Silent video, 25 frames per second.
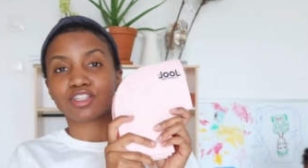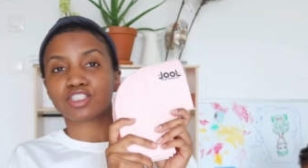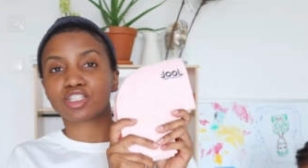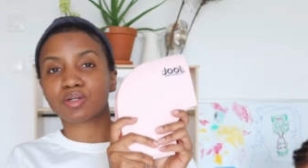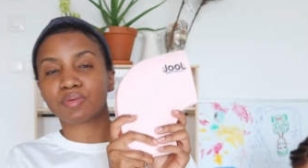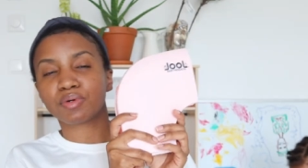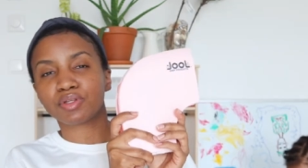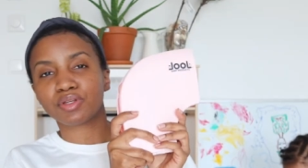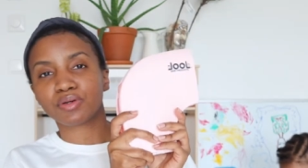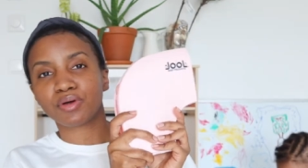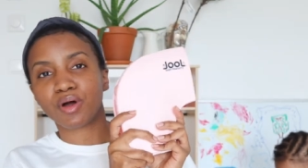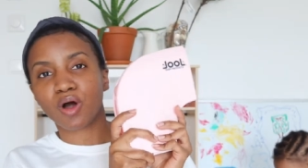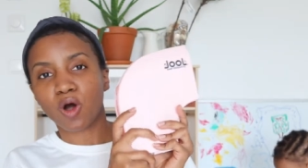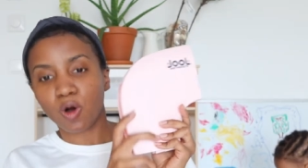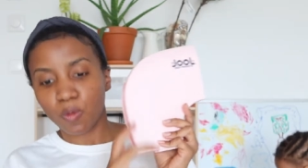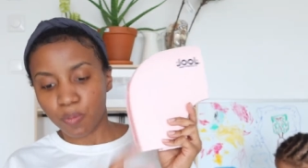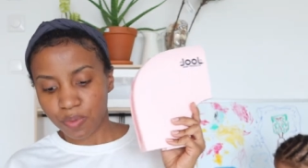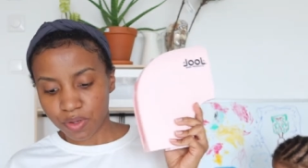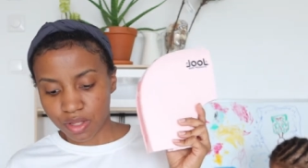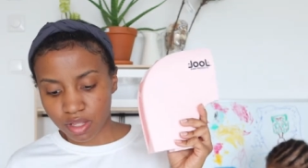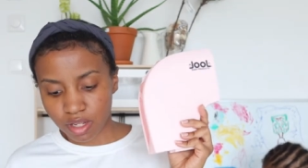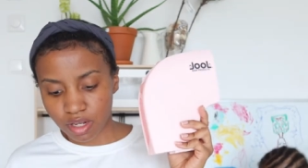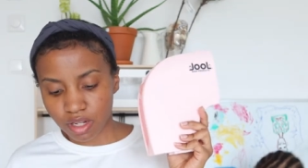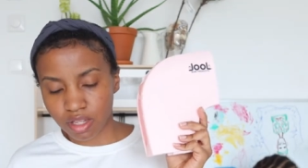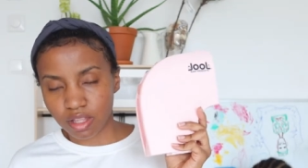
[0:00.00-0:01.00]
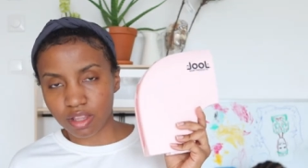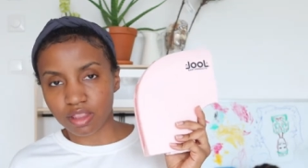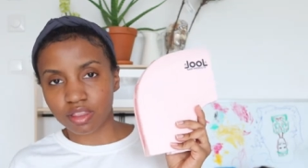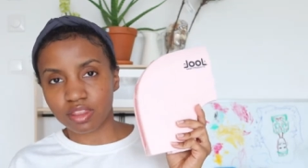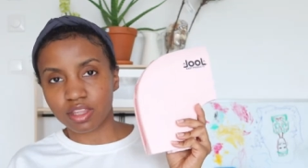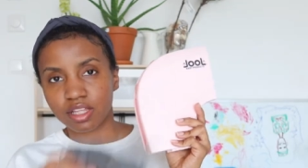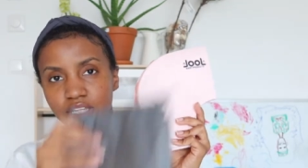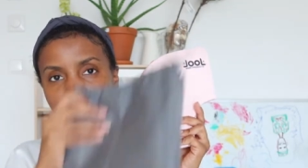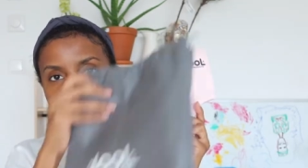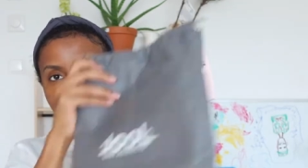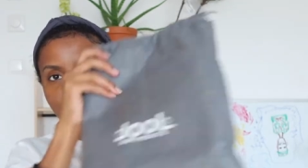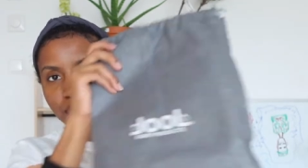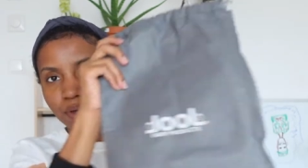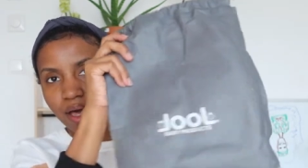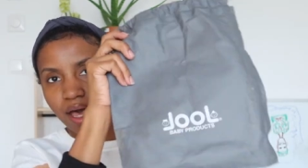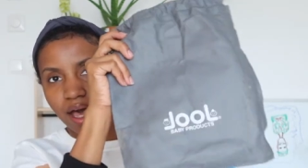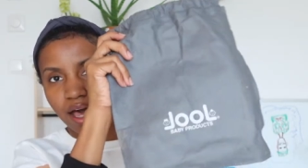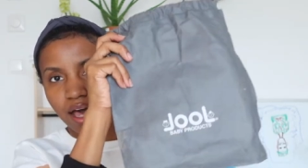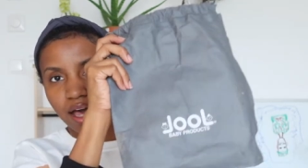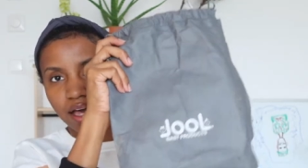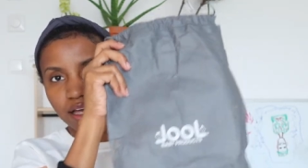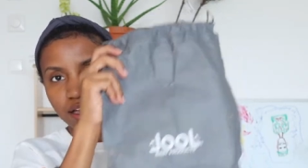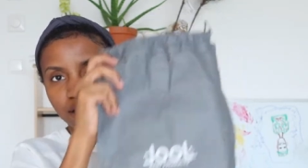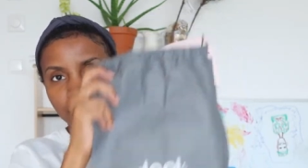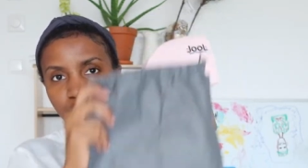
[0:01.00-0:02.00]
So when you open this
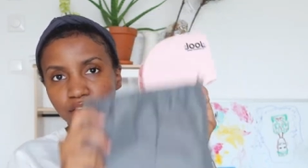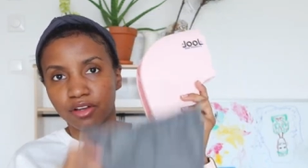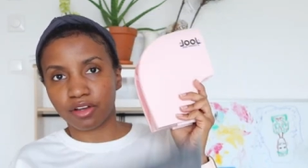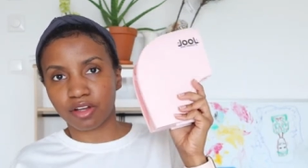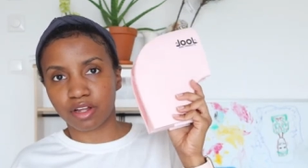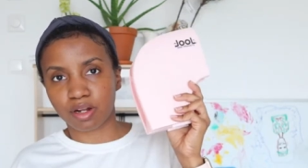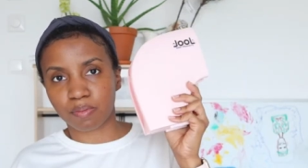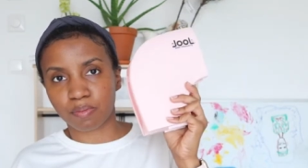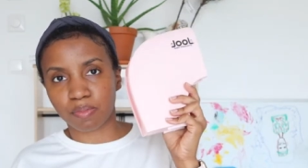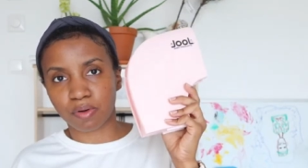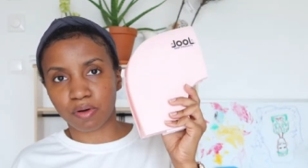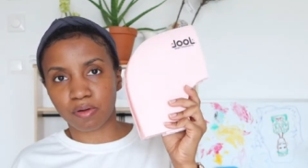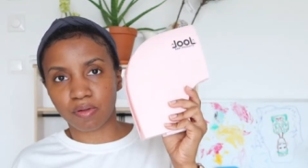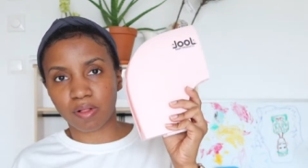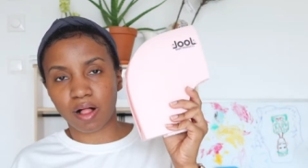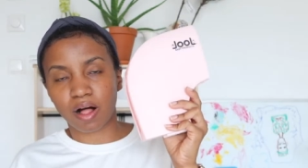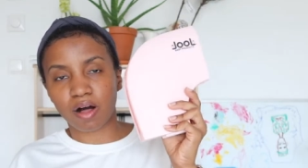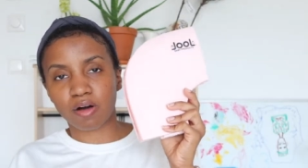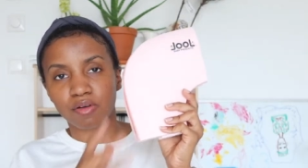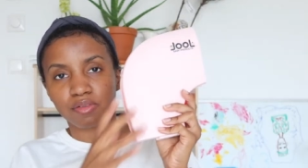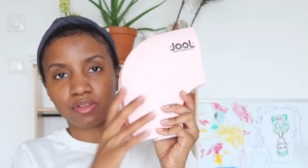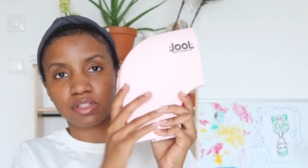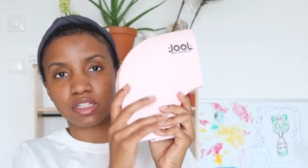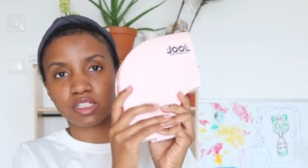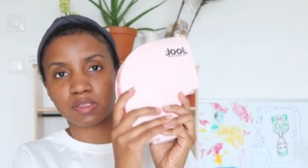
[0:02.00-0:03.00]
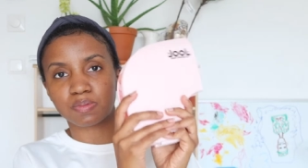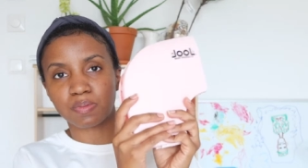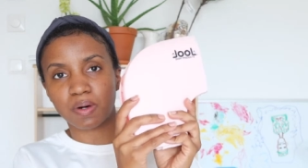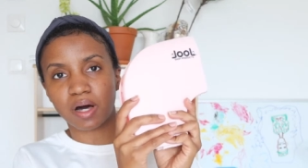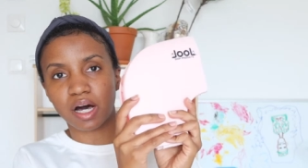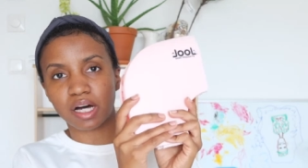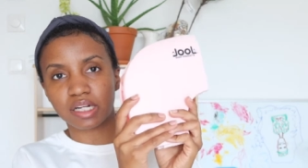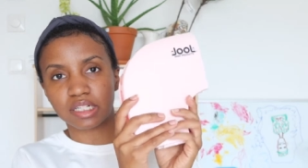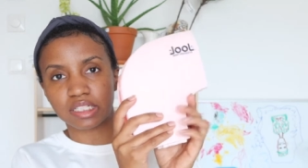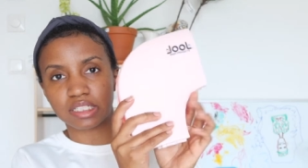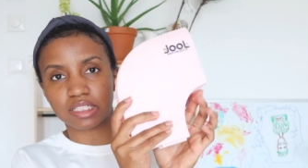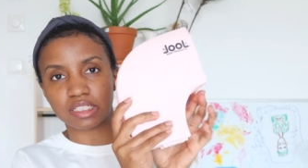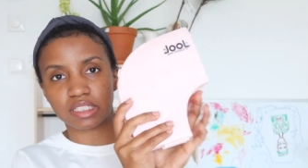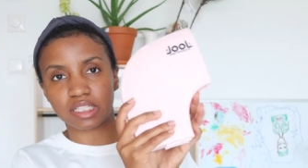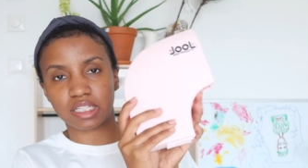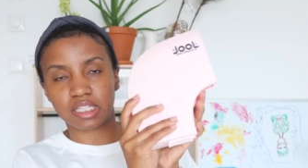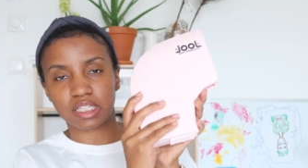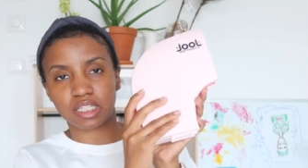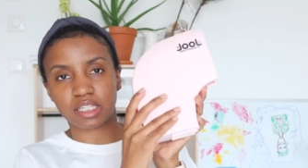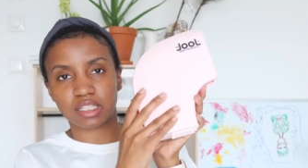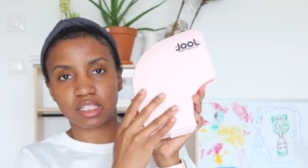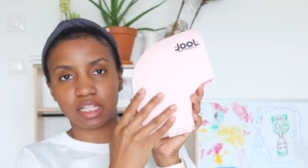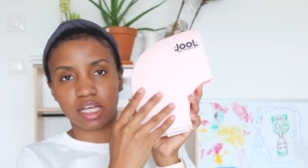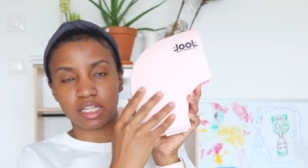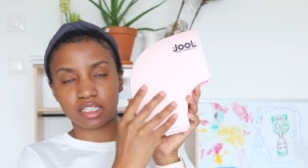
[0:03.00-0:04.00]
bag, you're gonna pull out this potty
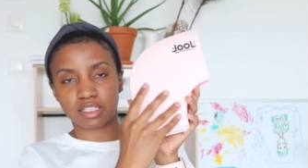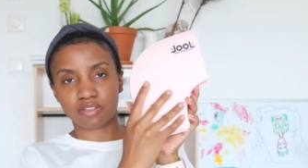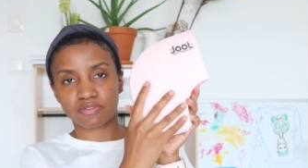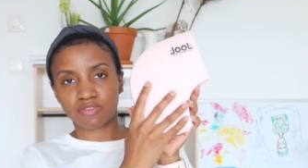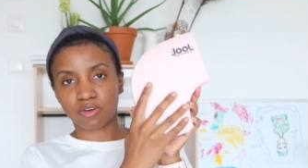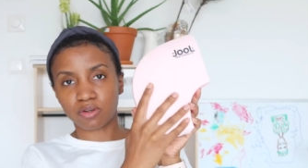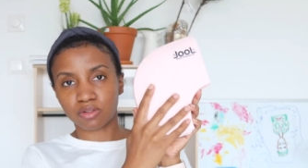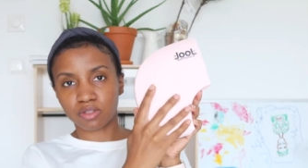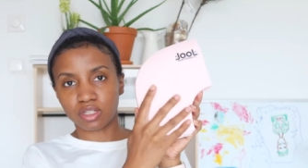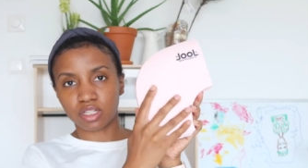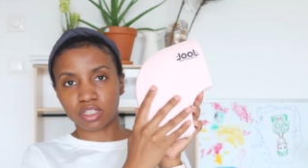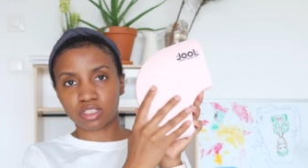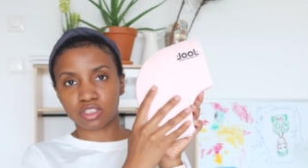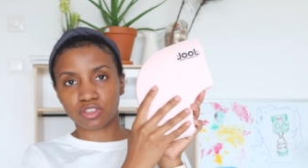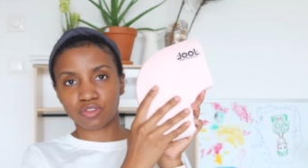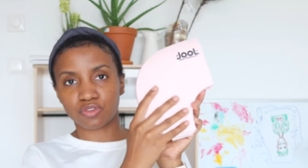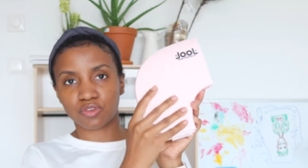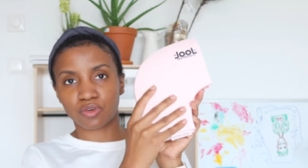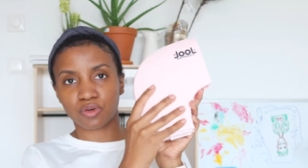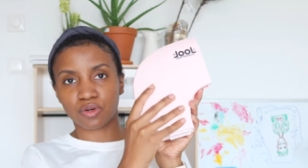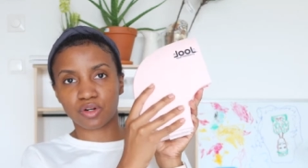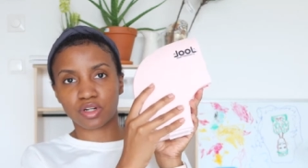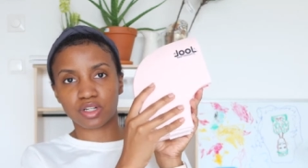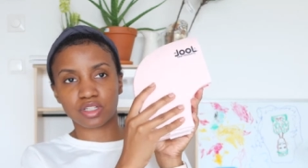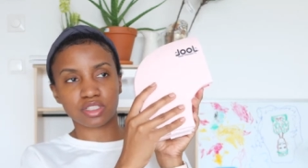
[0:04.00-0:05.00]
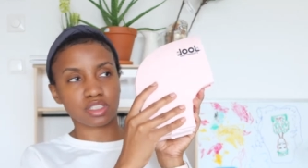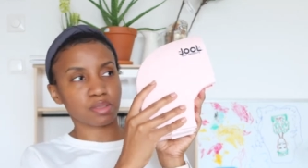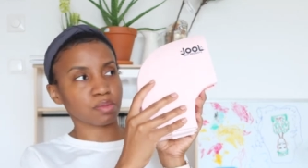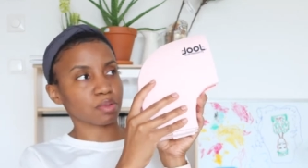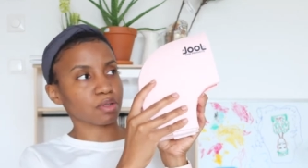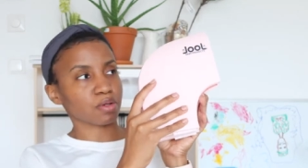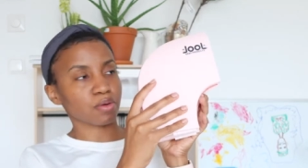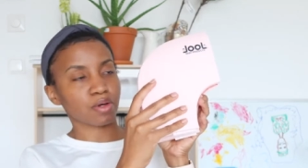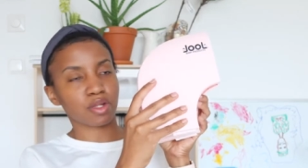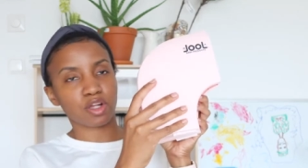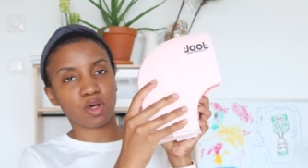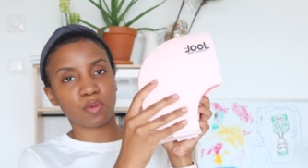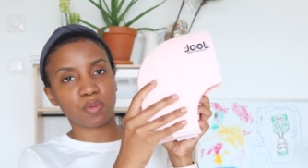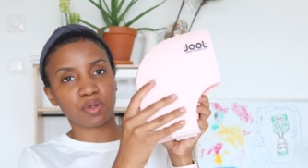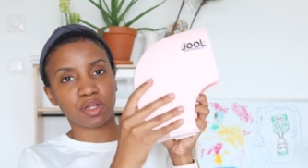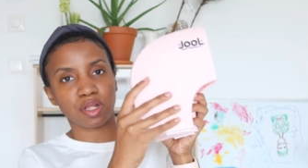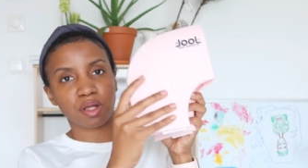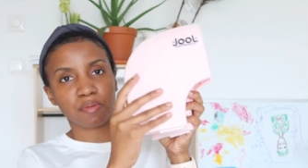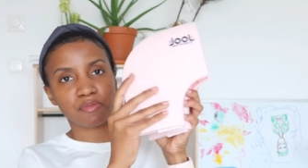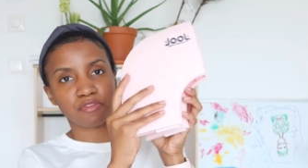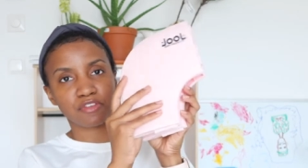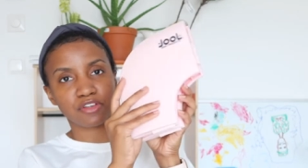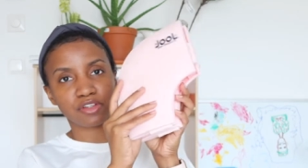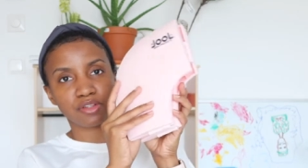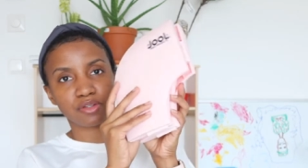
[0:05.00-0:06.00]
seat that's folded into fours. So I'm gonna go ahead and open it
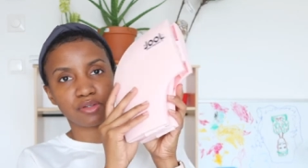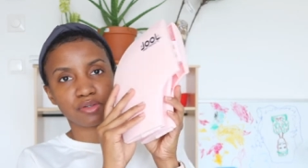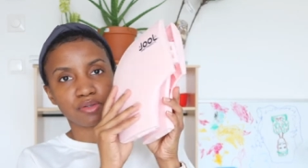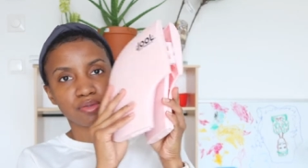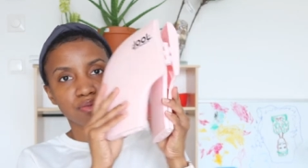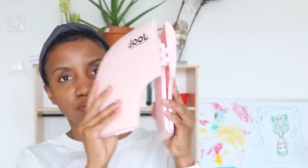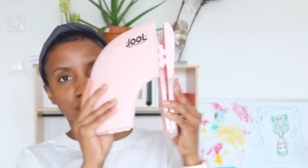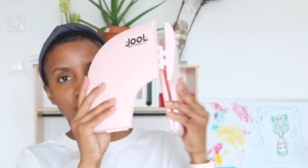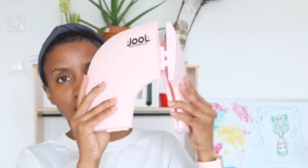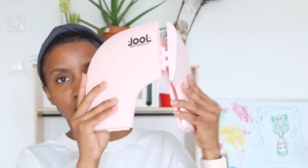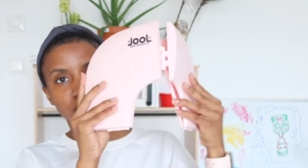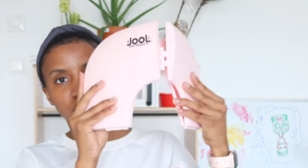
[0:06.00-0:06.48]
up for you.